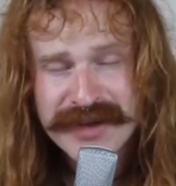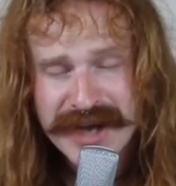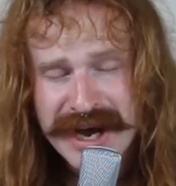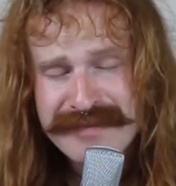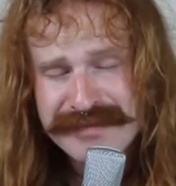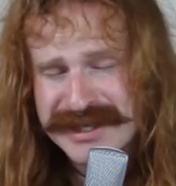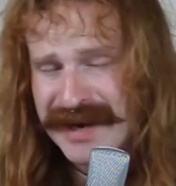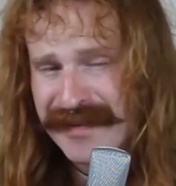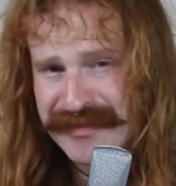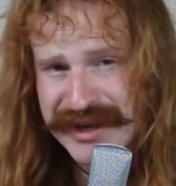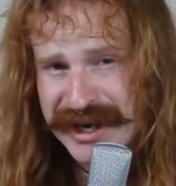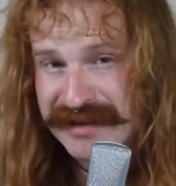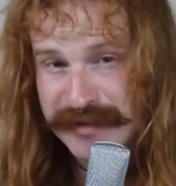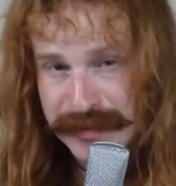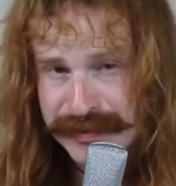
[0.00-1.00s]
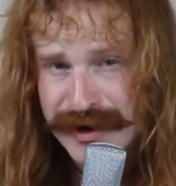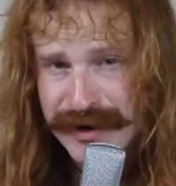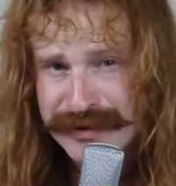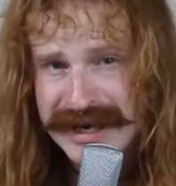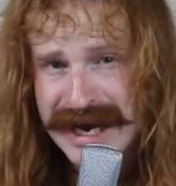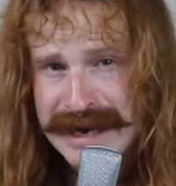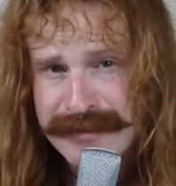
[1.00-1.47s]
I'm something of a pro
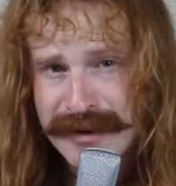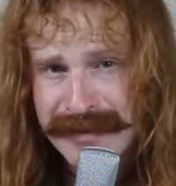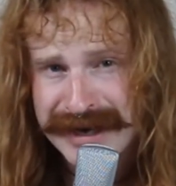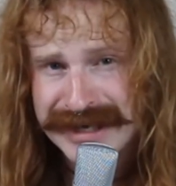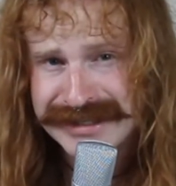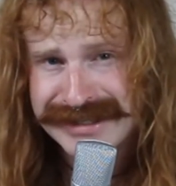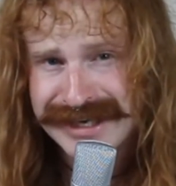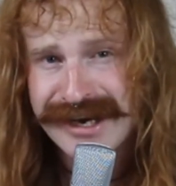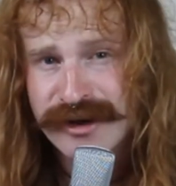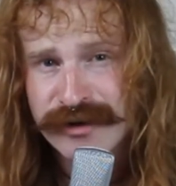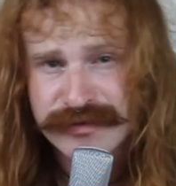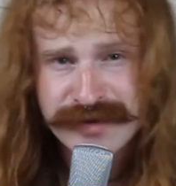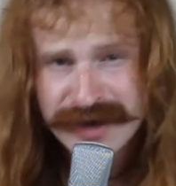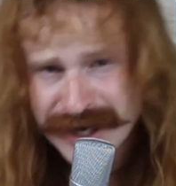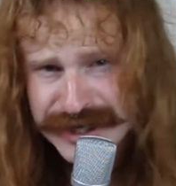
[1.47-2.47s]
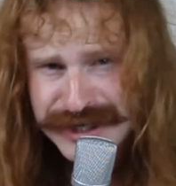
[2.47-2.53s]
gamer myself.